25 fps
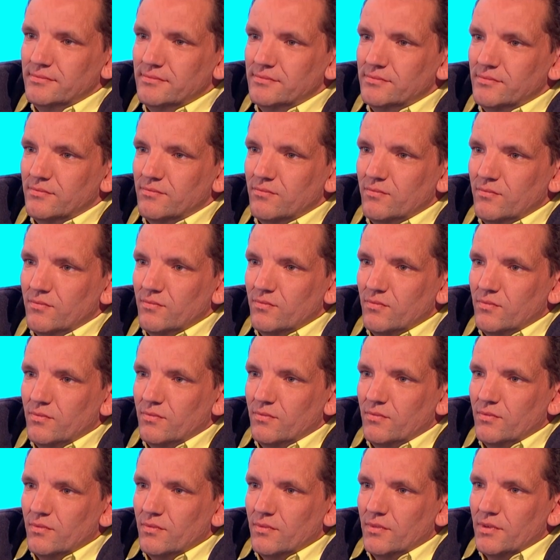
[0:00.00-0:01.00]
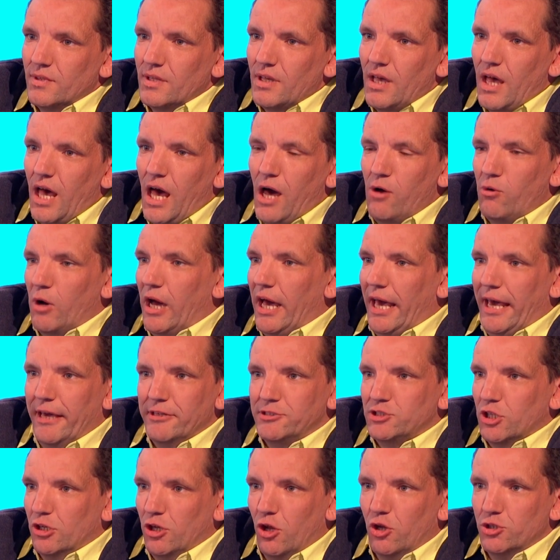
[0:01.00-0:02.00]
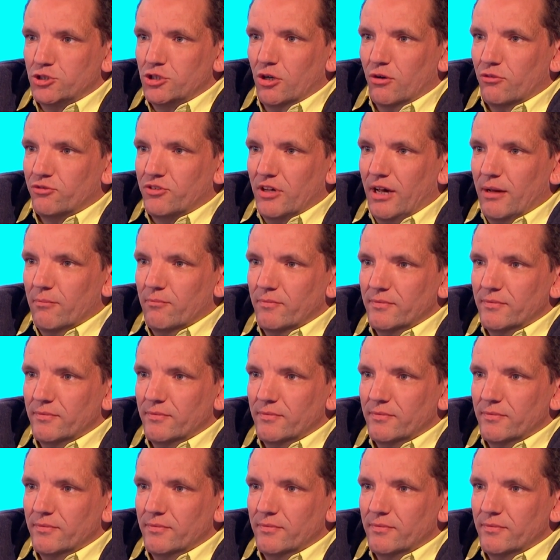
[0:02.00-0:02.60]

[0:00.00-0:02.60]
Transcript: they're good, they're not so good, they're... Oh, I hate weeping. a lot of them.